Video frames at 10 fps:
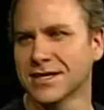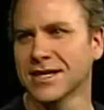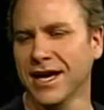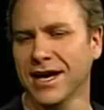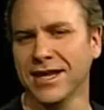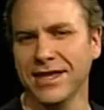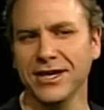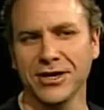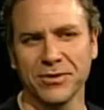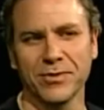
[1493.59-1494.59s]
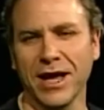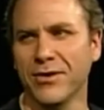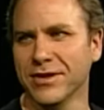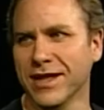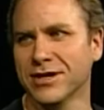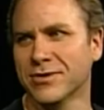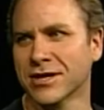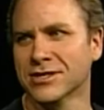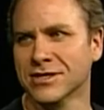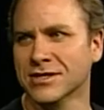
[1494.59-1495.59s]
Yeah, I think you can no round in that
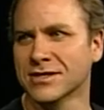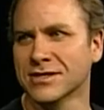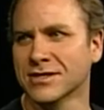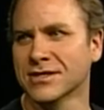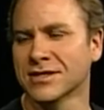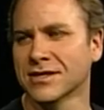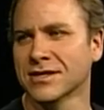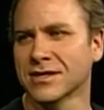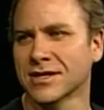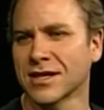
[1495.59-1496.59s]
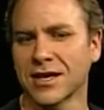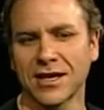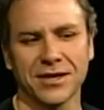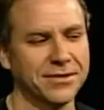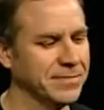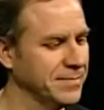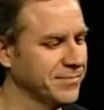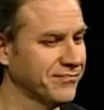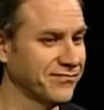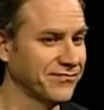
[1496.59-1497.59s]
direction. any, you know, fact checking here.
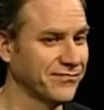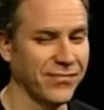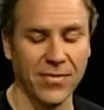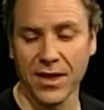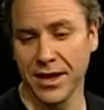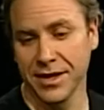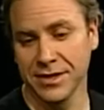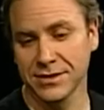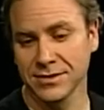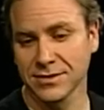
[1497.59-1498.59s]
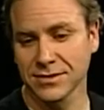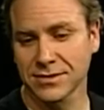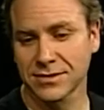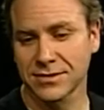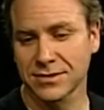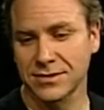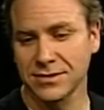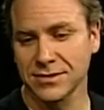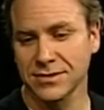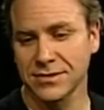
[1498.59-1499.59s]
Um,
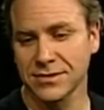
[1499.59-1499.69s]
let's compare